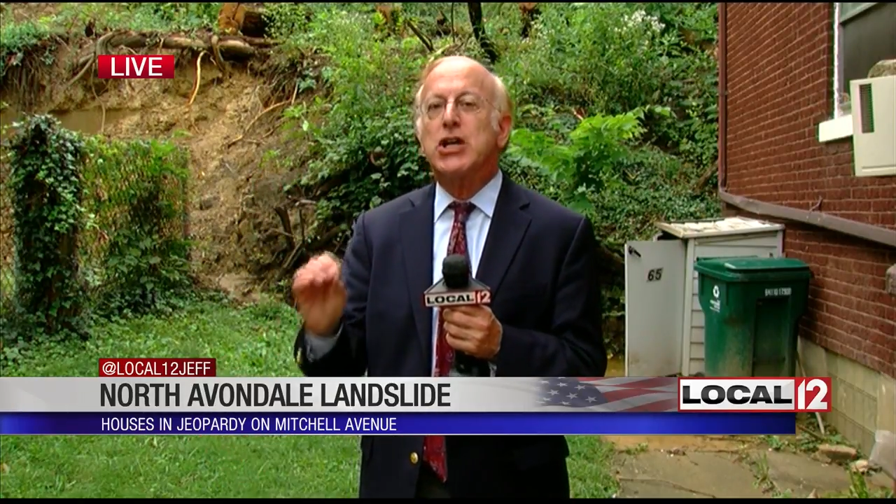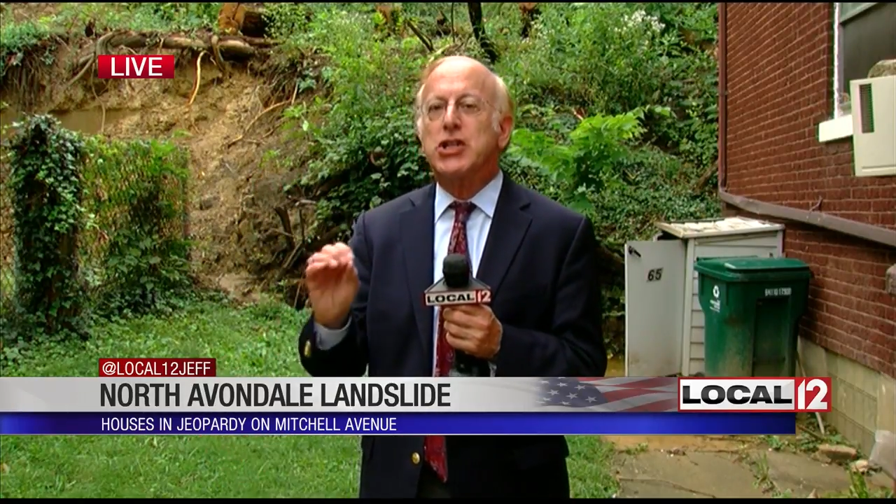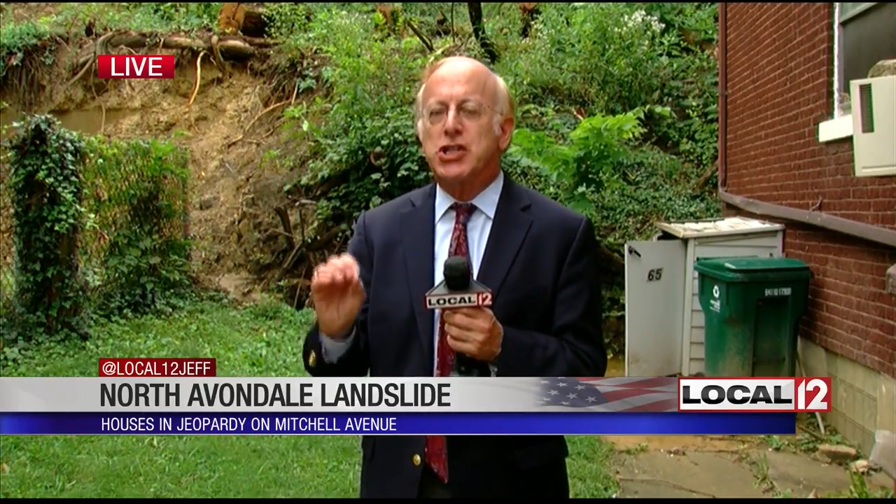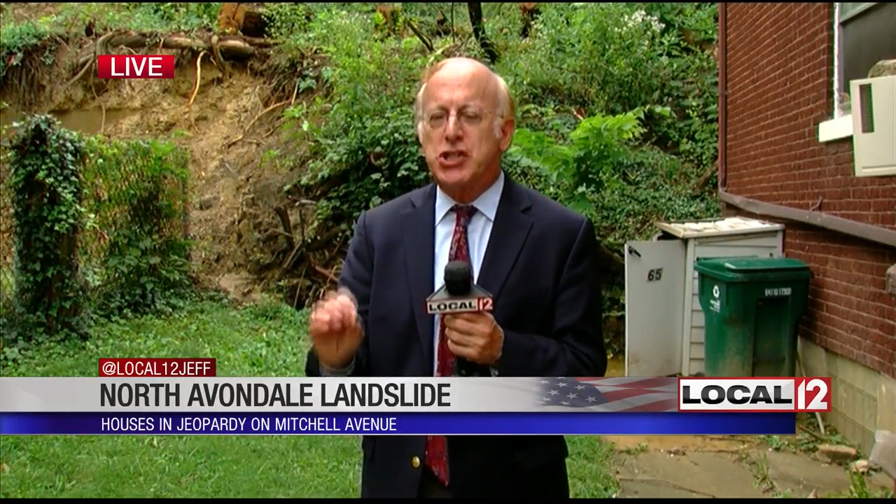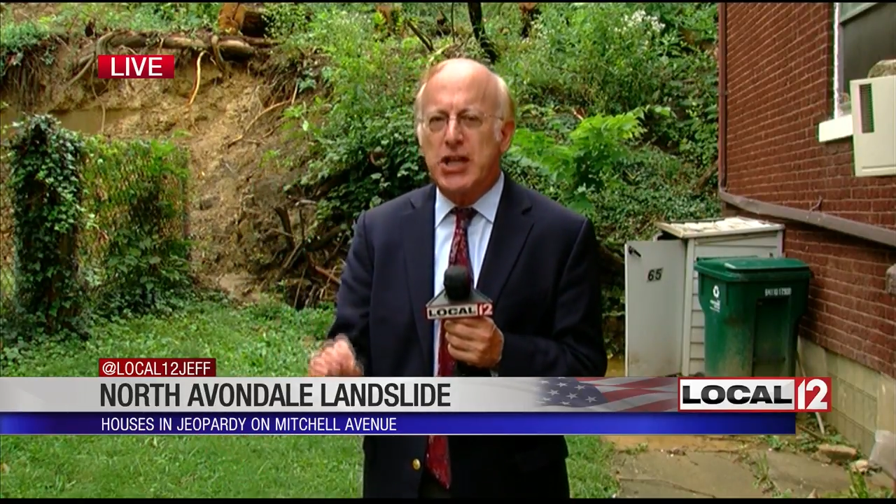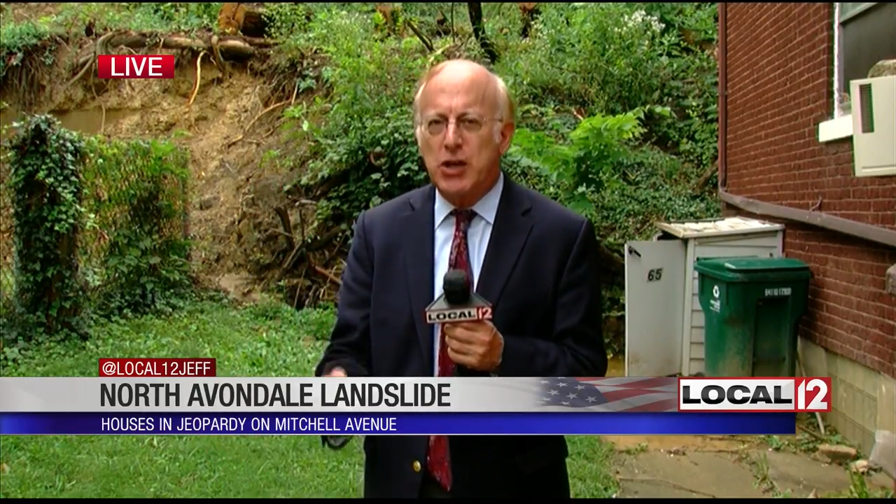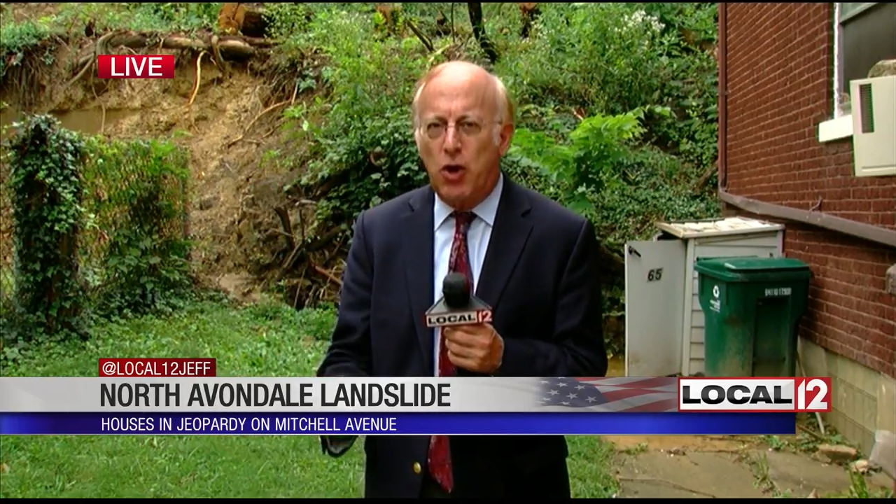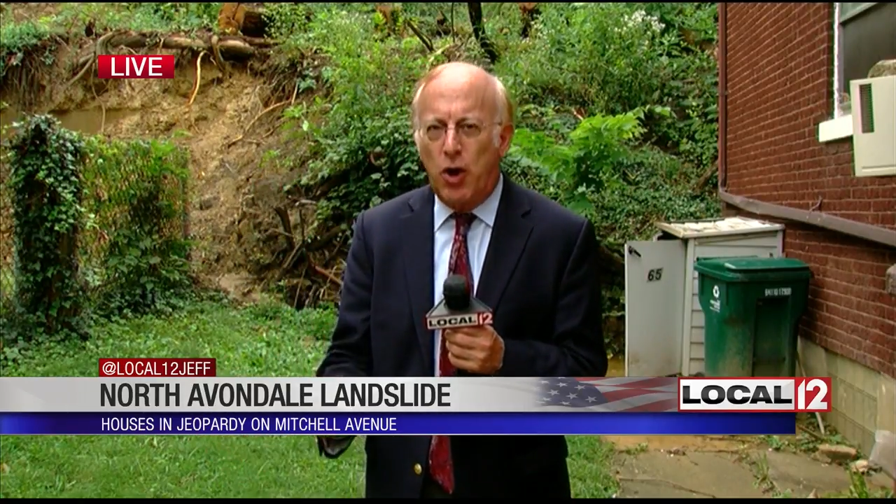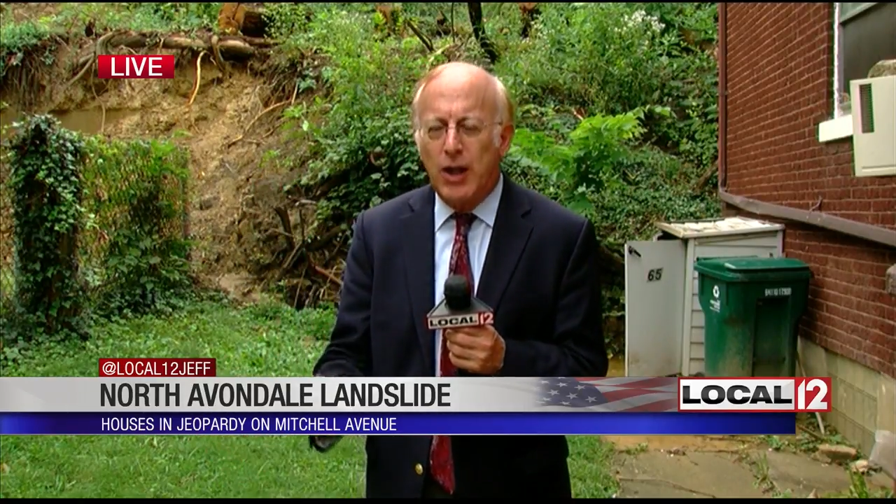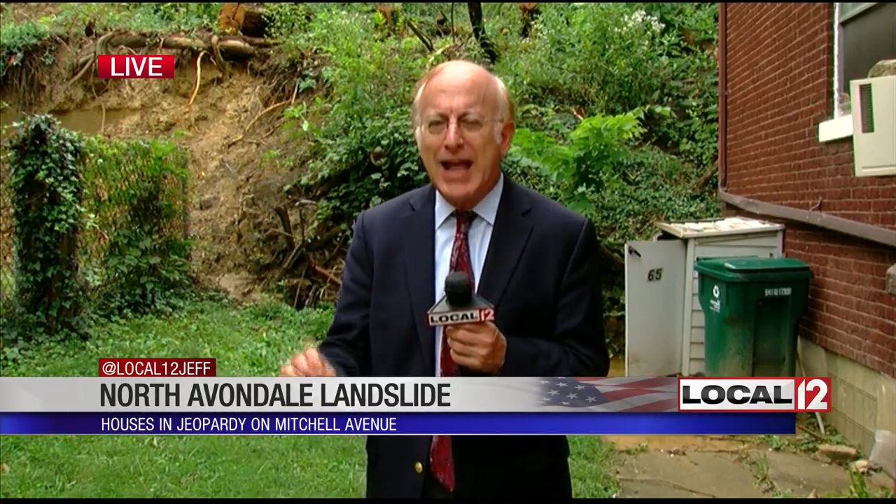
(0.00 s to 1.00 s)
to City
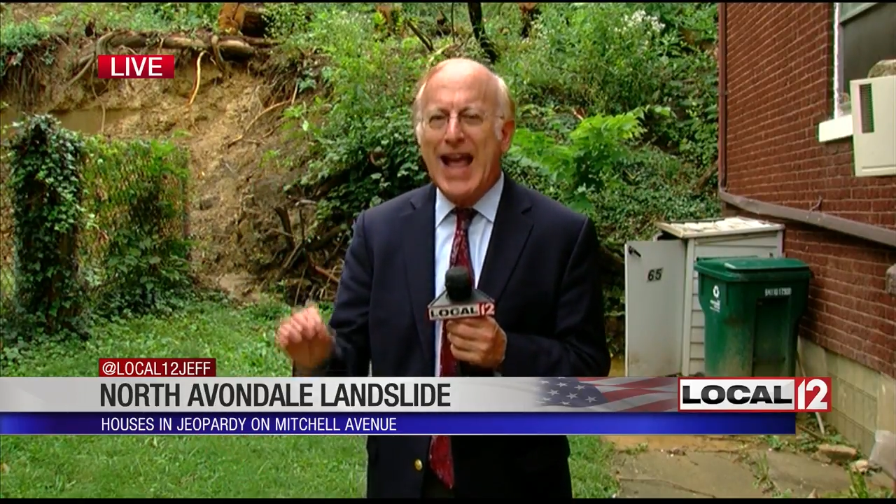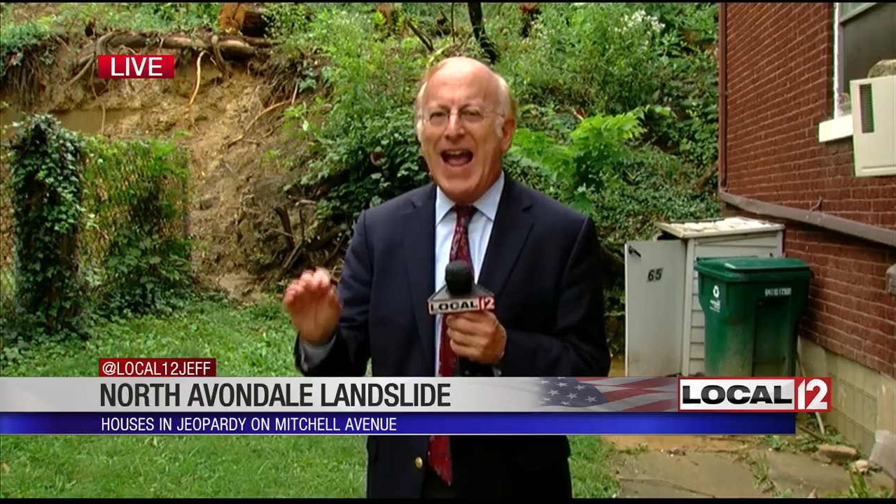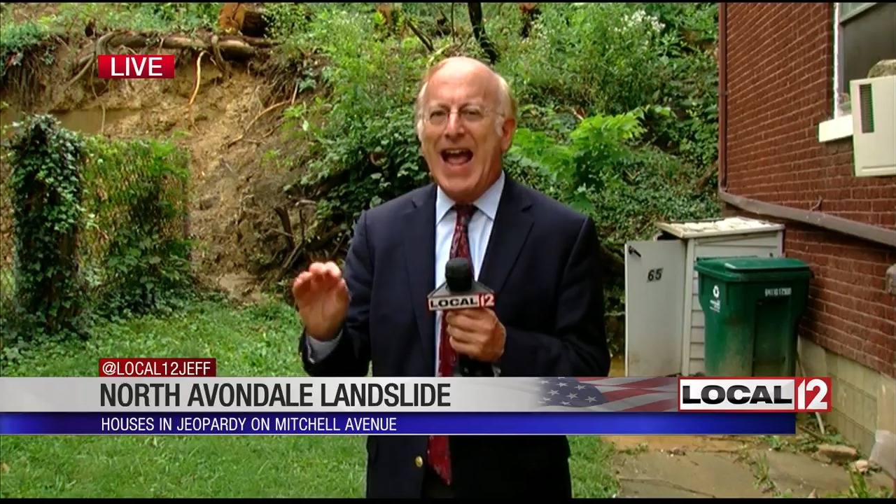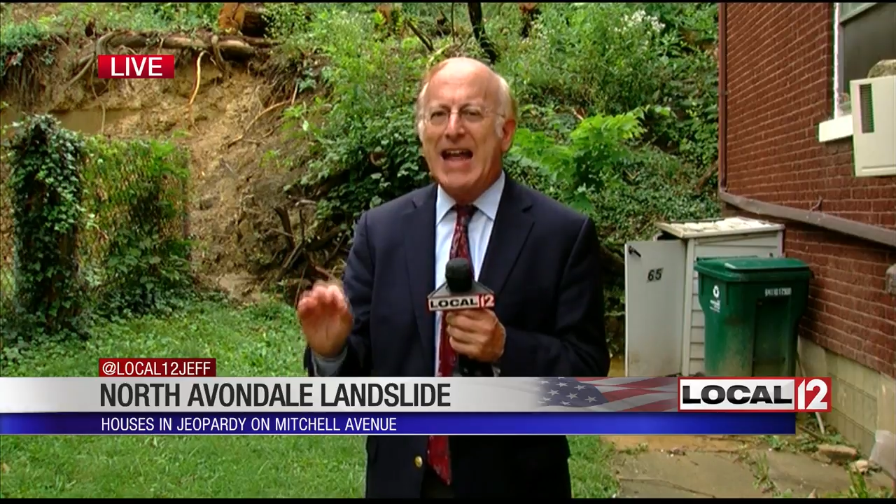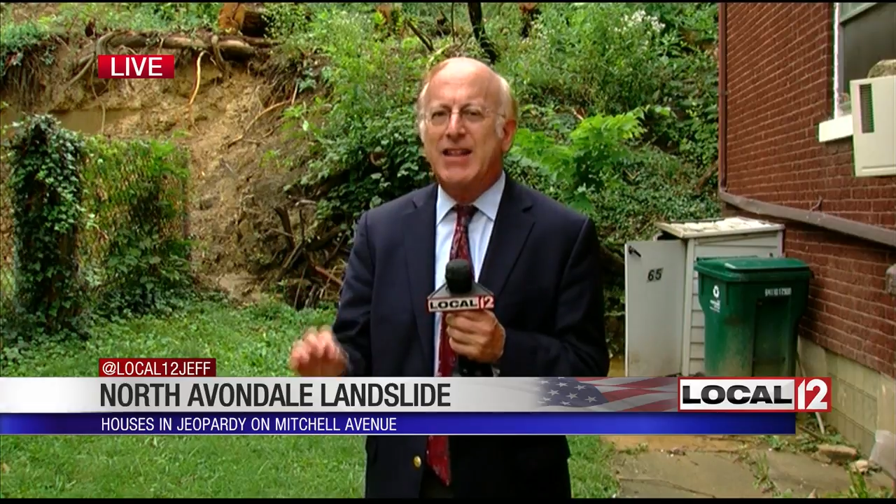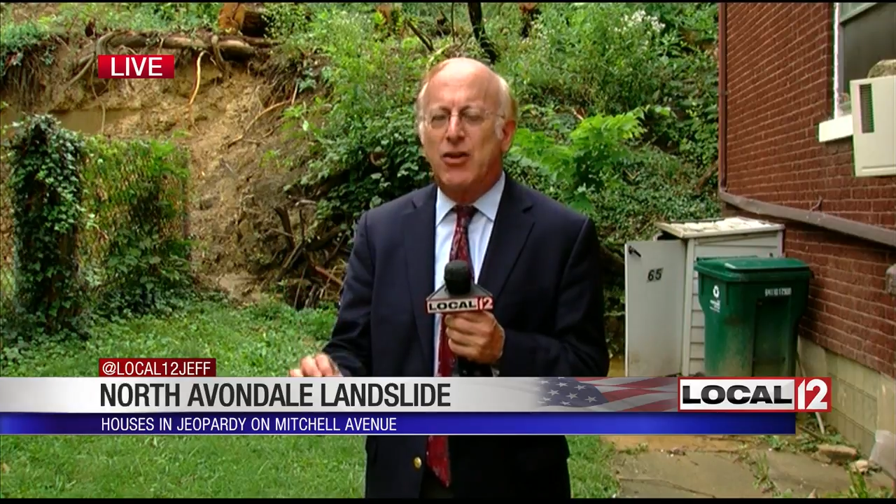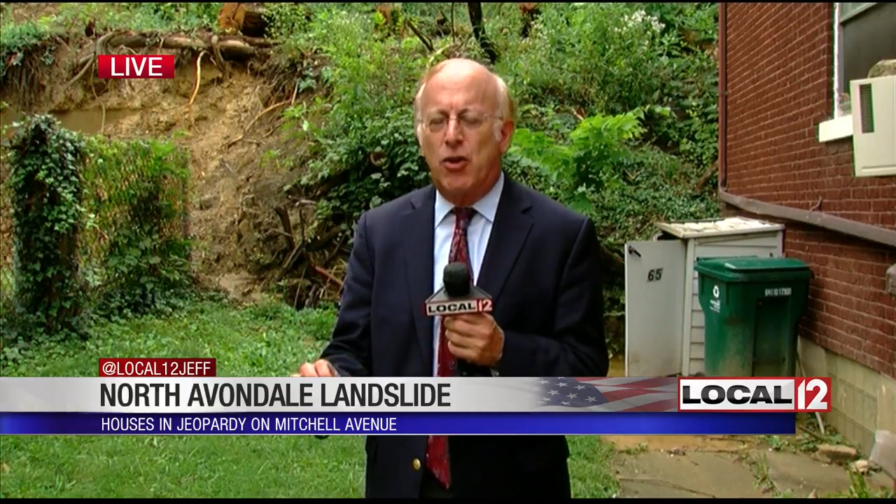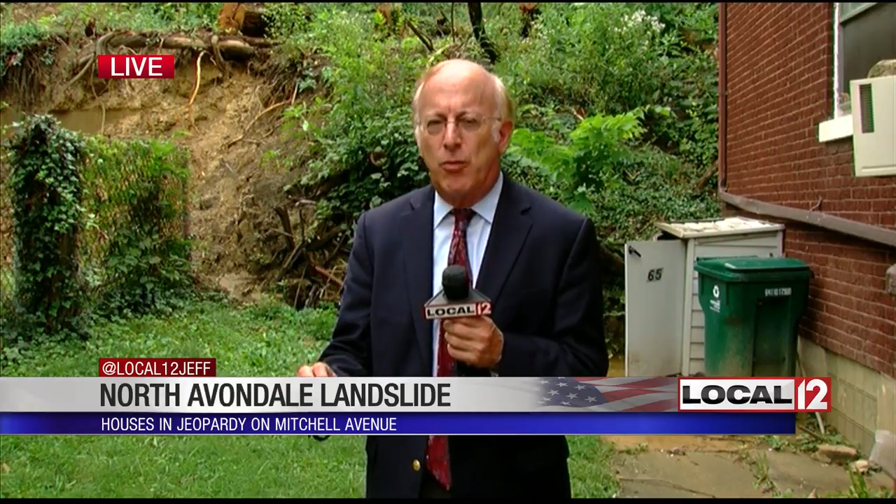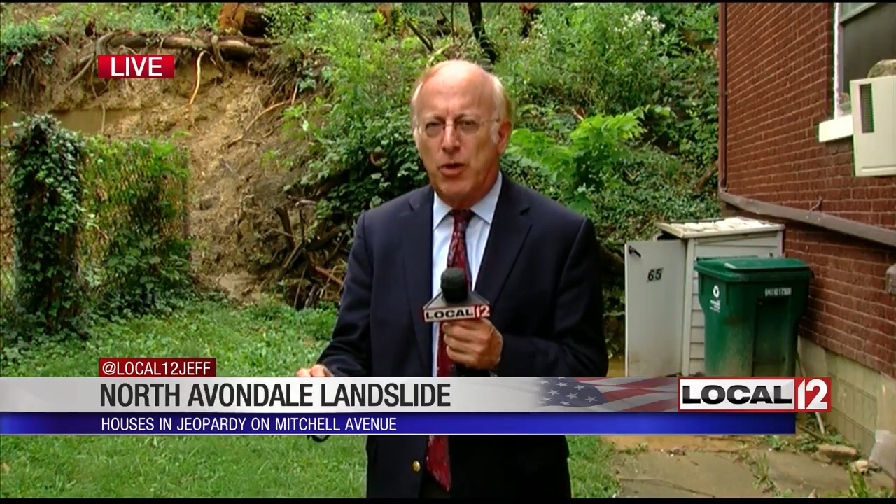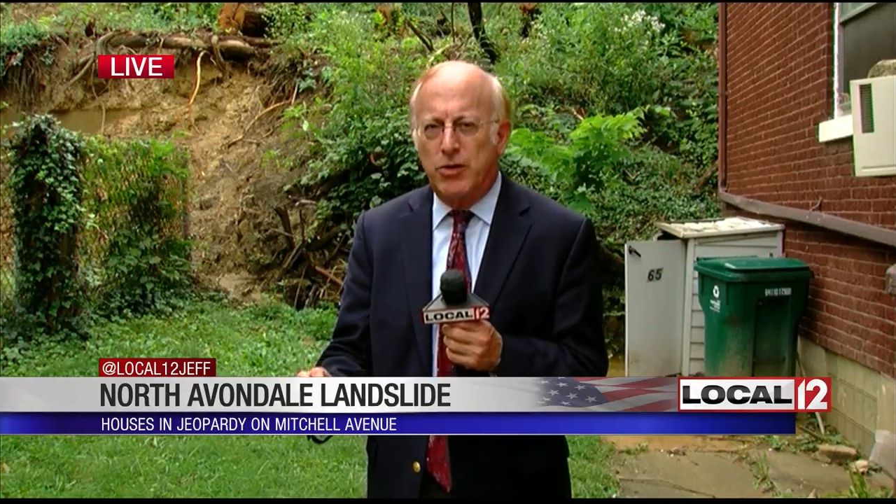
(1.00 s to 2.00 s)
Hall and the
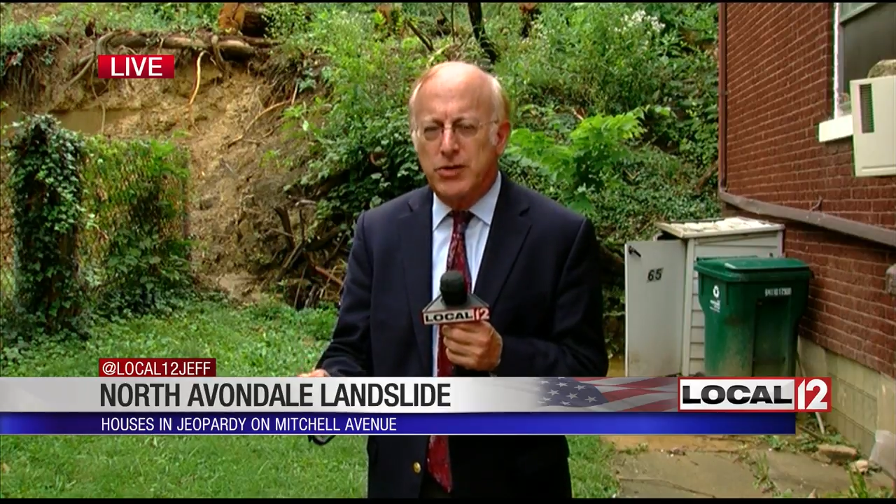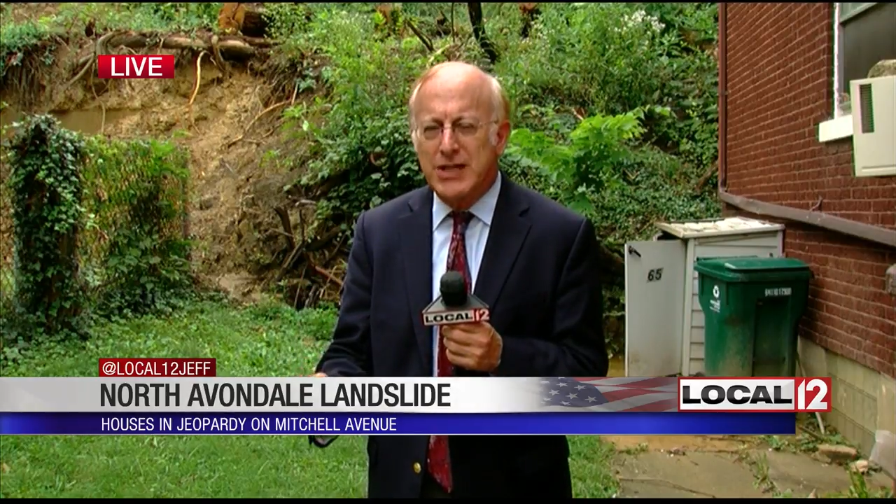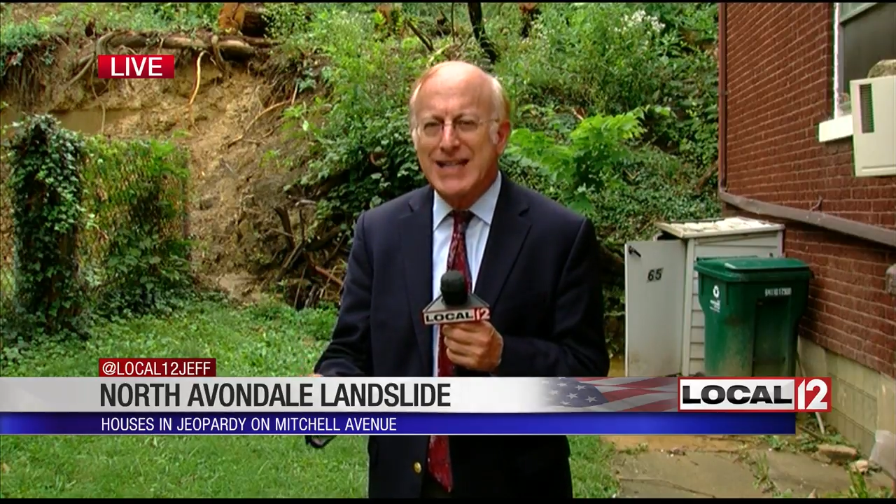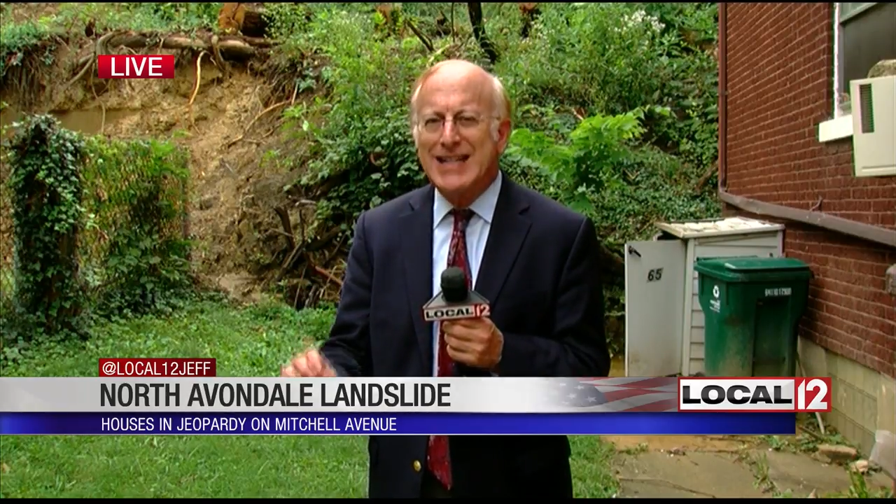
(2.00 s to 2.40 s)
homeowners,